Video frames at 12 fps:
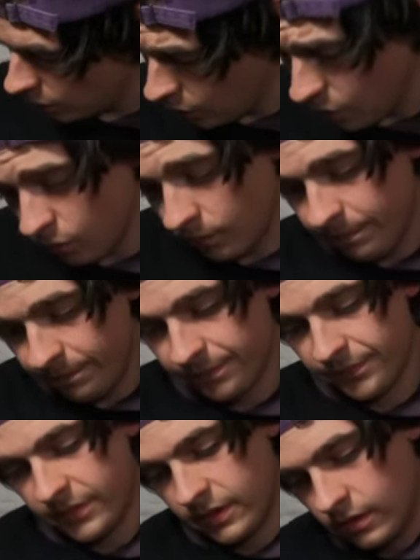Oh,
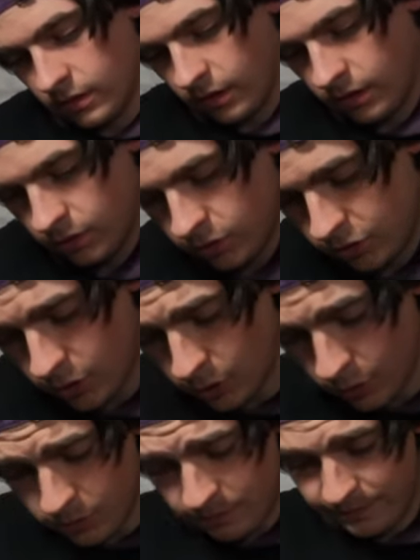
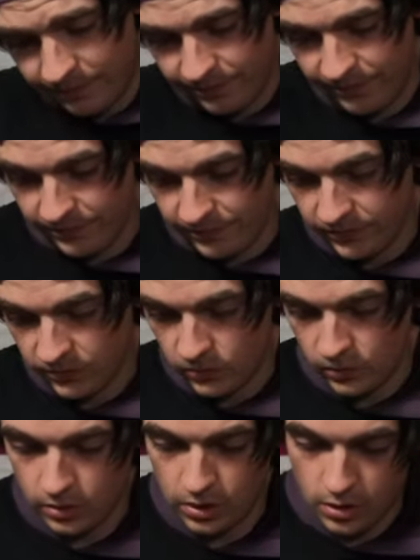so
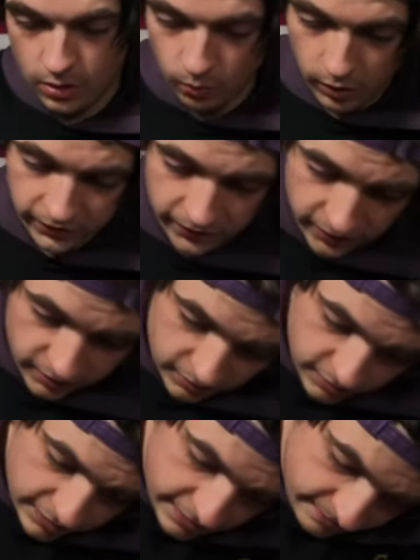one thing
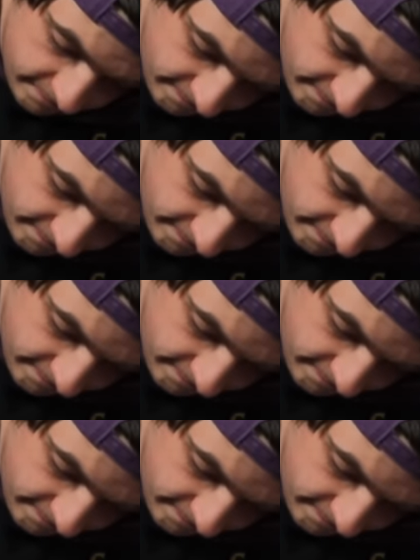to